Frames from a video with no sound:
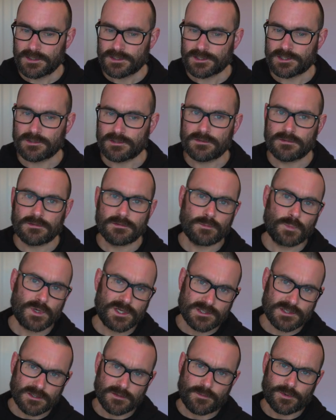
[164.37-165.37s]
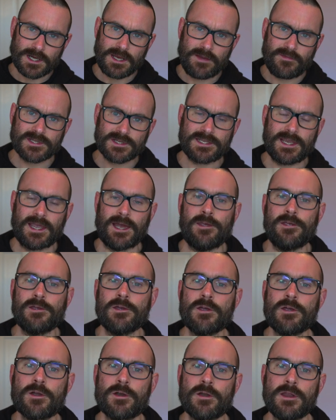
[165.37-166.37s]
So we saw previously how you
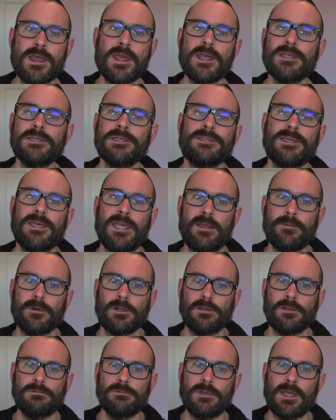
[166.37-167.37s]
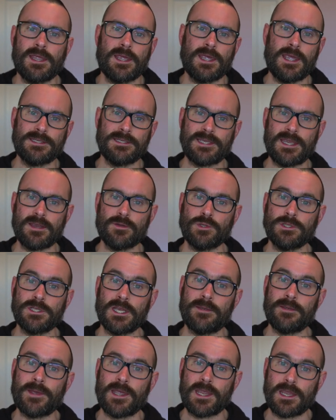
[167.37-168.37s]
can create a table in
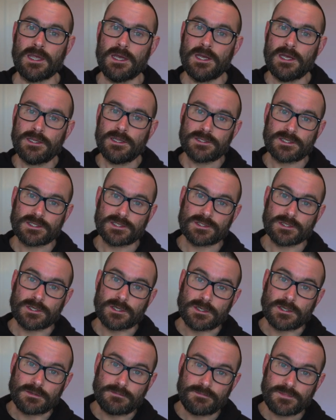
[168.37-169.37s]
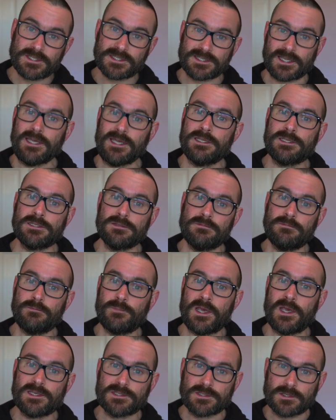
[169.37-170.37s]
ksqlDB to store state
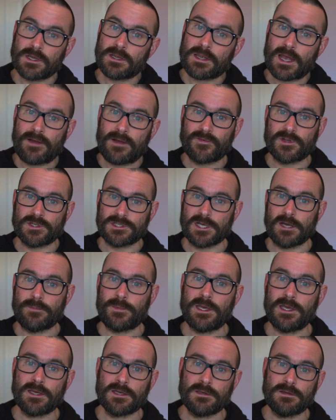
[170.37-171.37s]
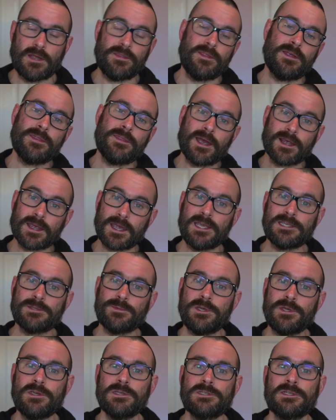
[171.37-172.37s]
based on a Kafka topic, and in that case
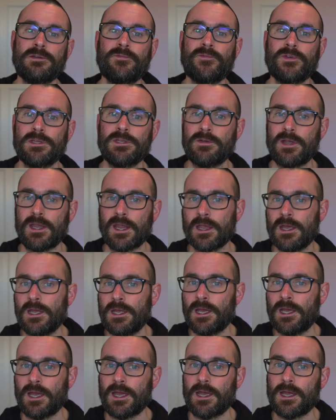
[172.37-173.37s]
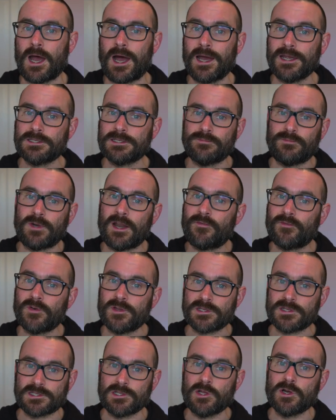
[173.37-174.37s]
we used it for doing item
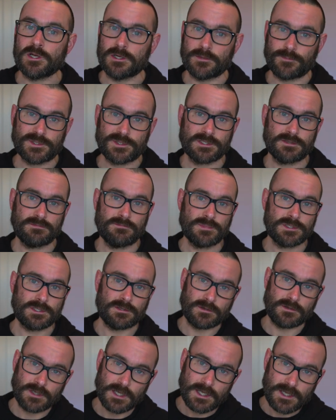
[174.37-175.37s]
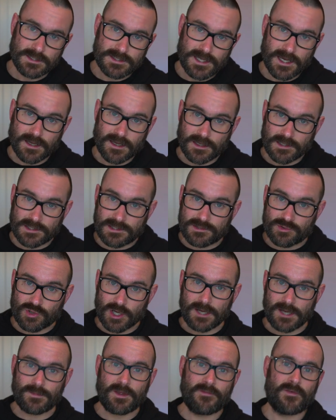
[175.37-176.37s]
reference lookups. So taking a
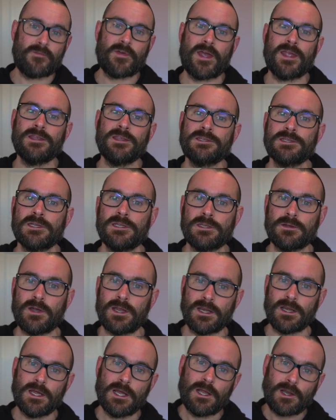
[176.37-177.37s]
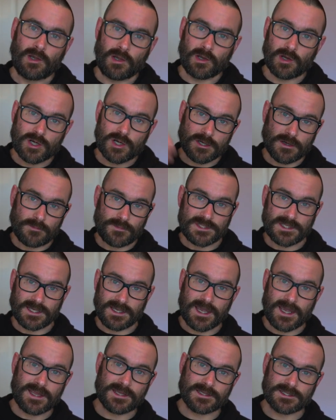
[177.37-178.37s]
stream of events and doing lookups
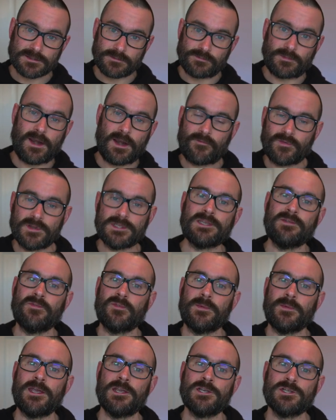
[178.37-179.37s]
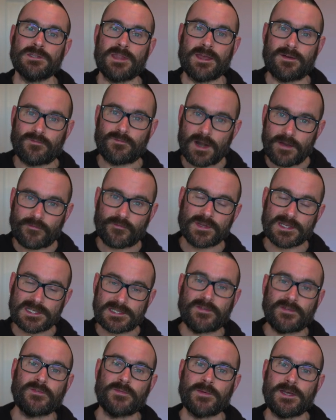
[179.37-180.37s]
against some reference information. That
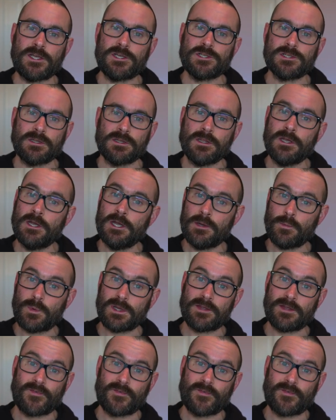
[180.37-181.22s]
reference information we